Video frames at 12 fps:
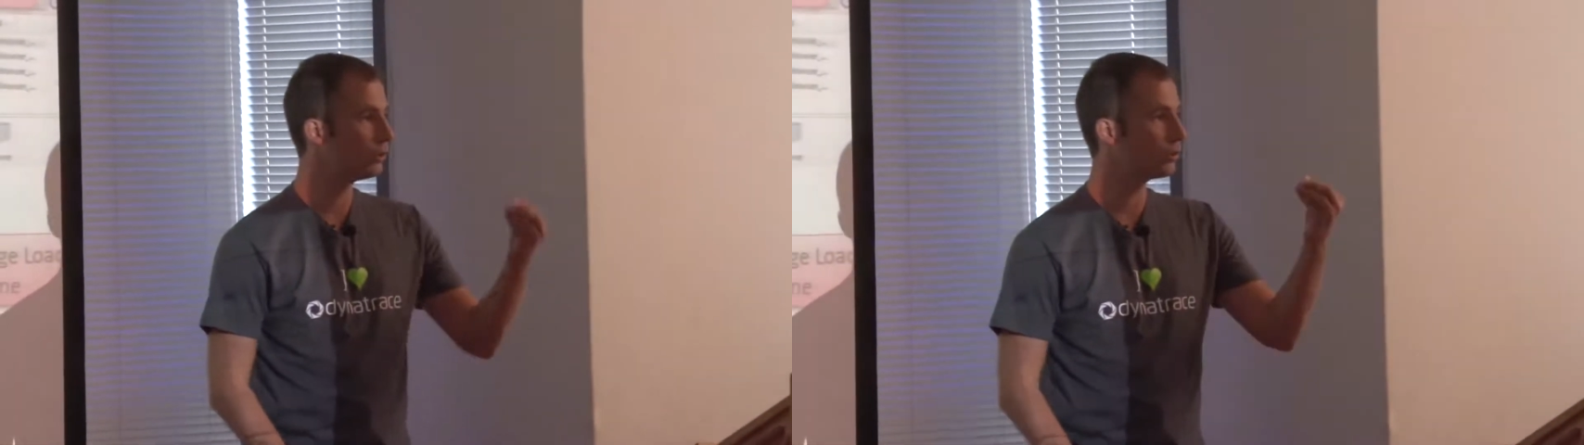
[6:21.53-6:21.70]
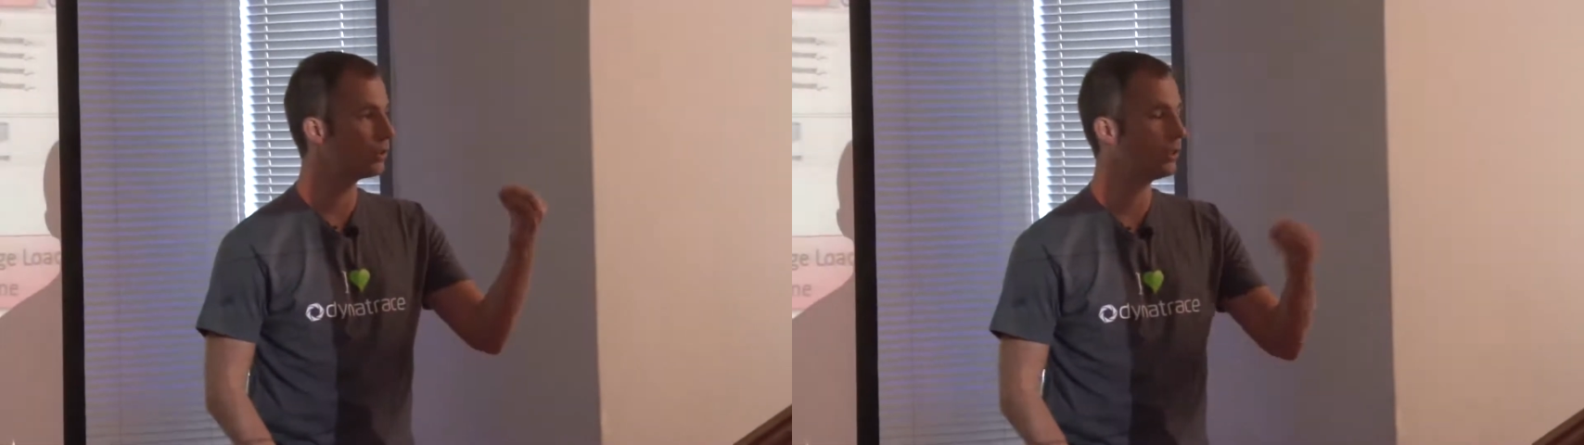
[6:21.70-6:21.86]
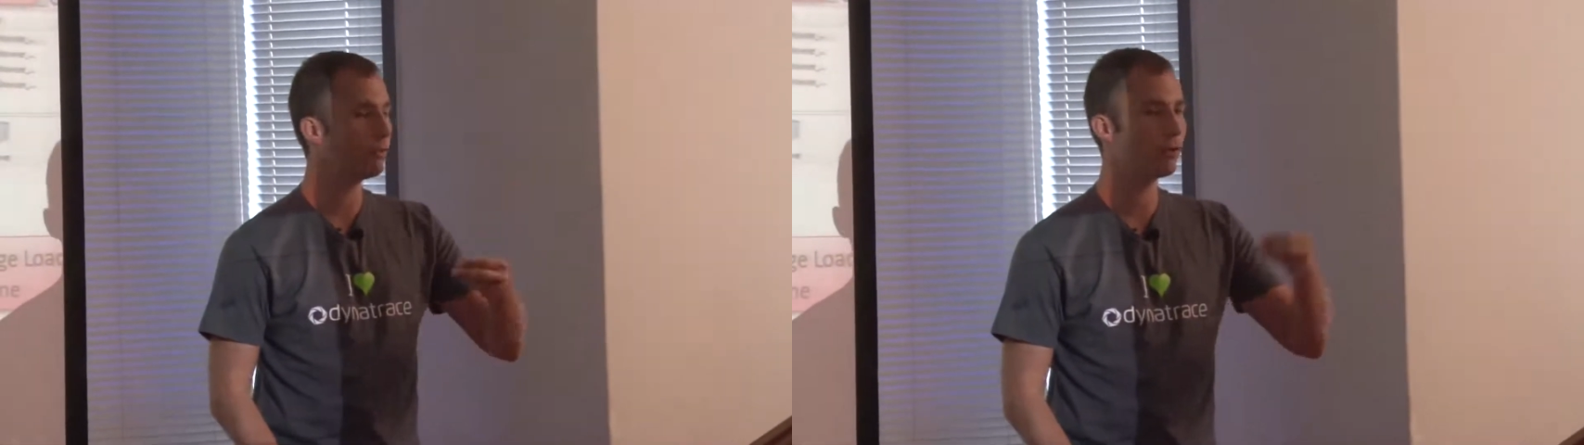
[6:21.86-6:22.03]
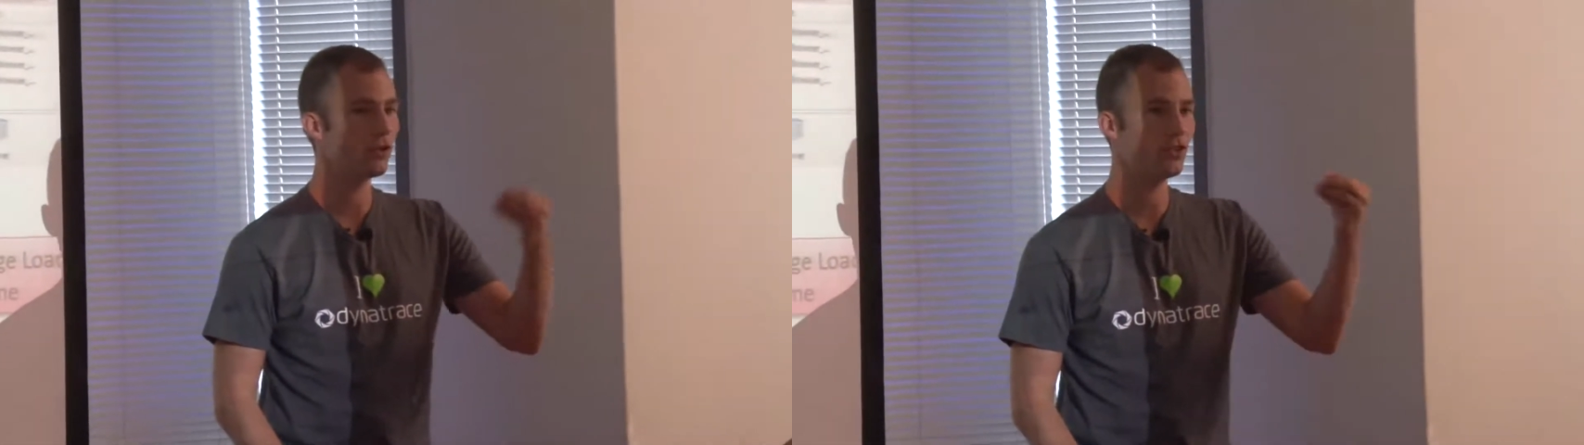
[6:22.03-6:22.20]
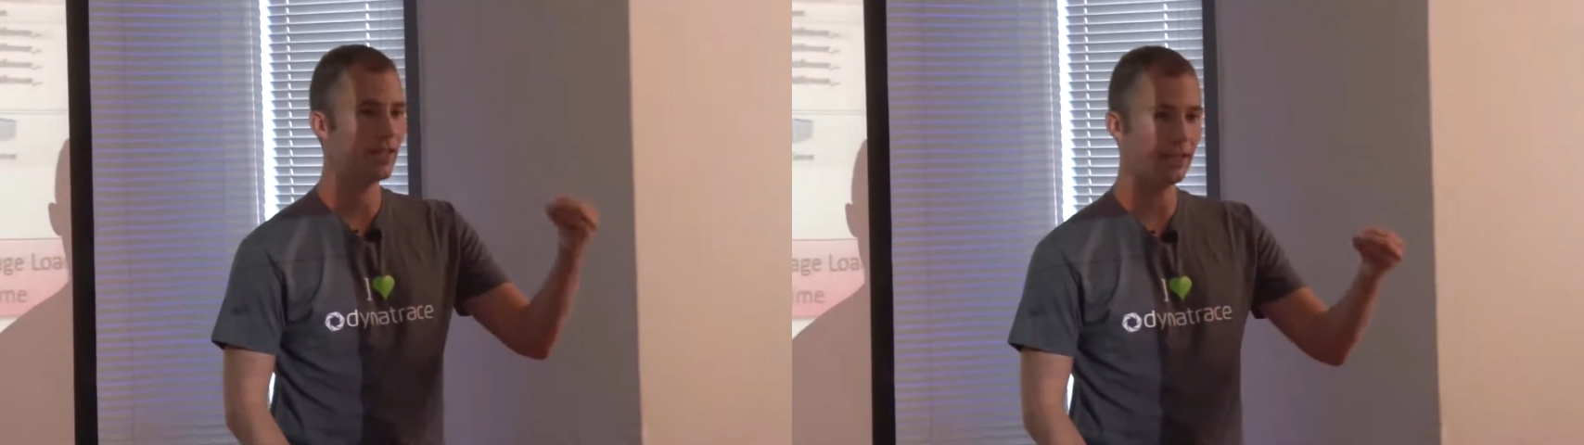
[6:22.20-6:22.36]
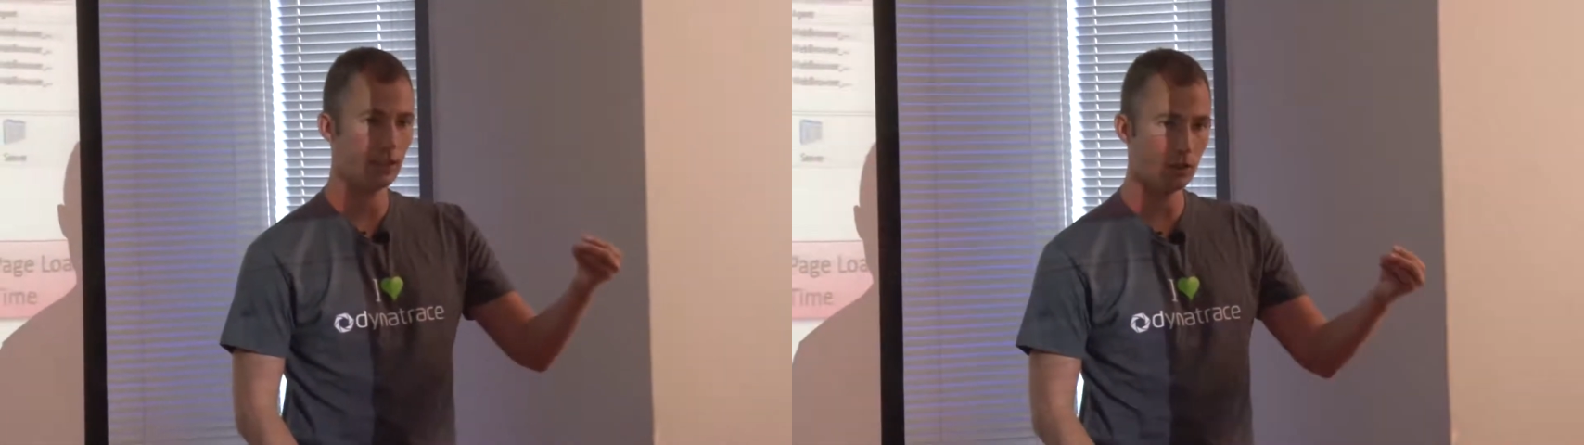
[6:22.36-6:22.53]
to deliver
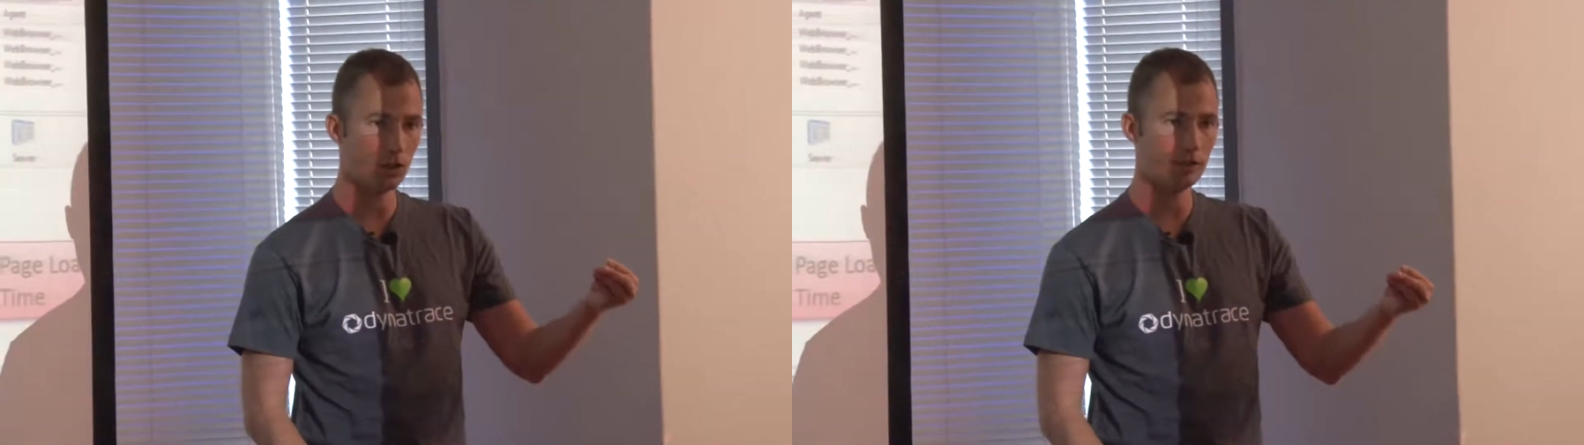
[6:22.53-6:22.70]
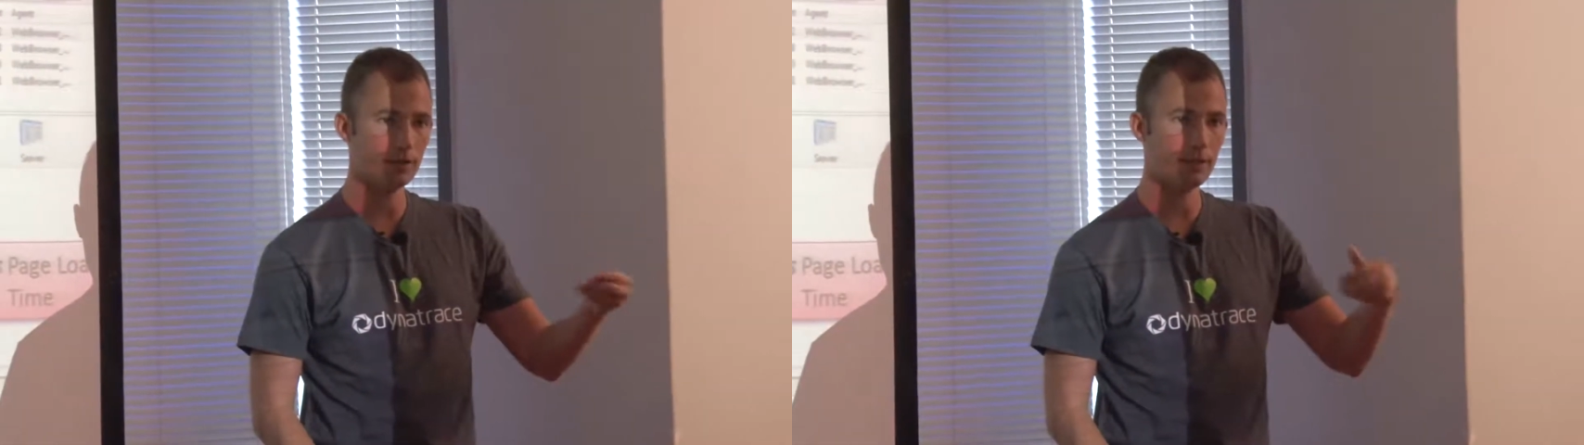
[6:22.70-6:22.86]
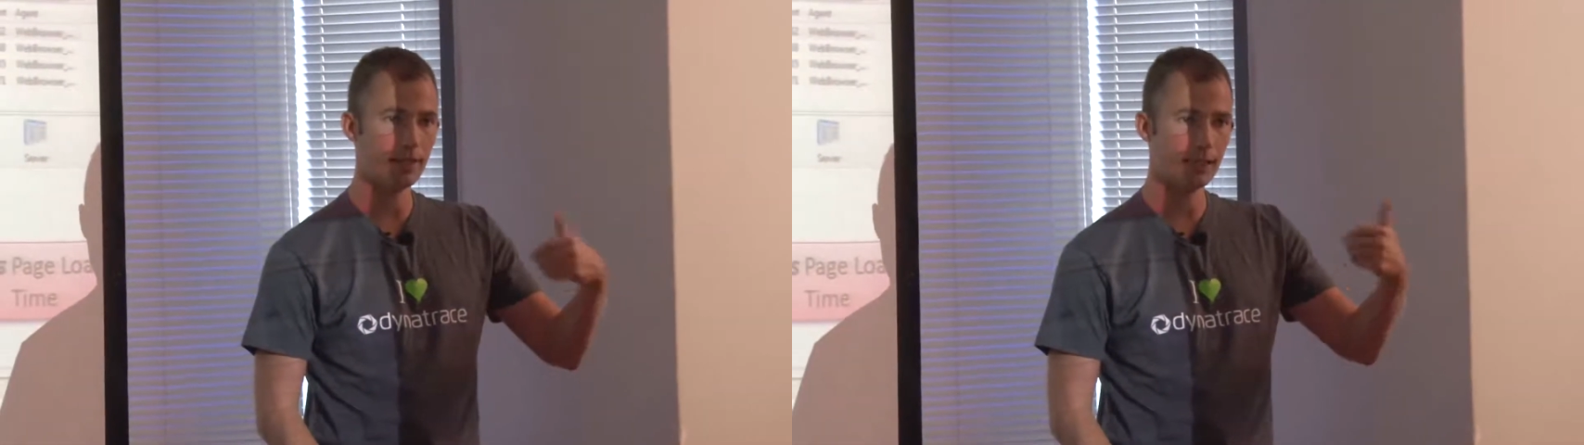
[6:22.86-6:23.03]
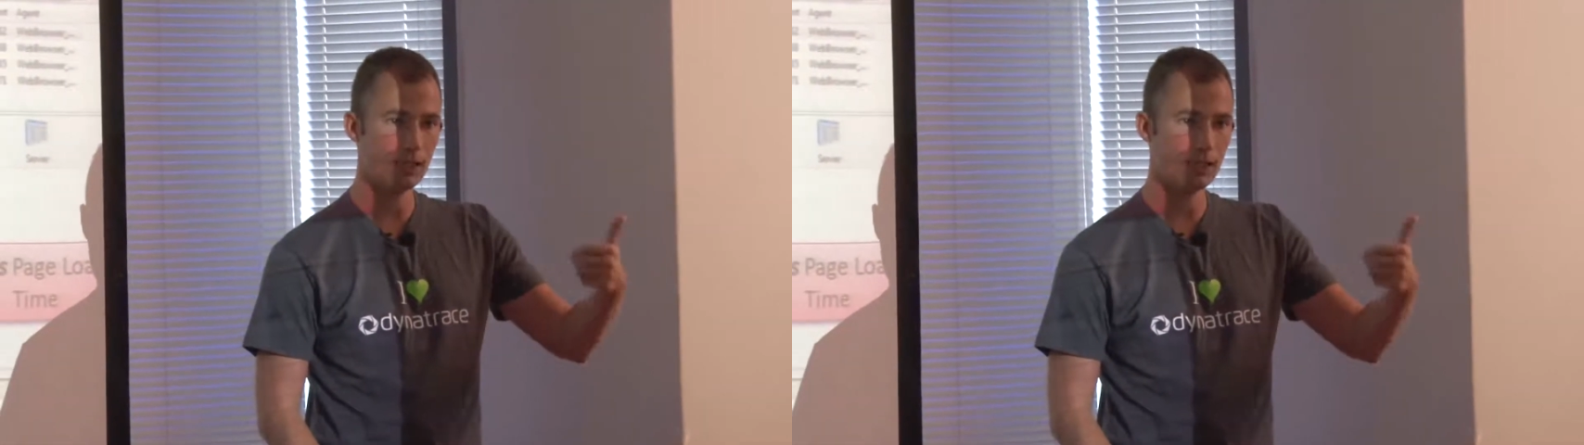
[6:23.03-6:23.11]
static content like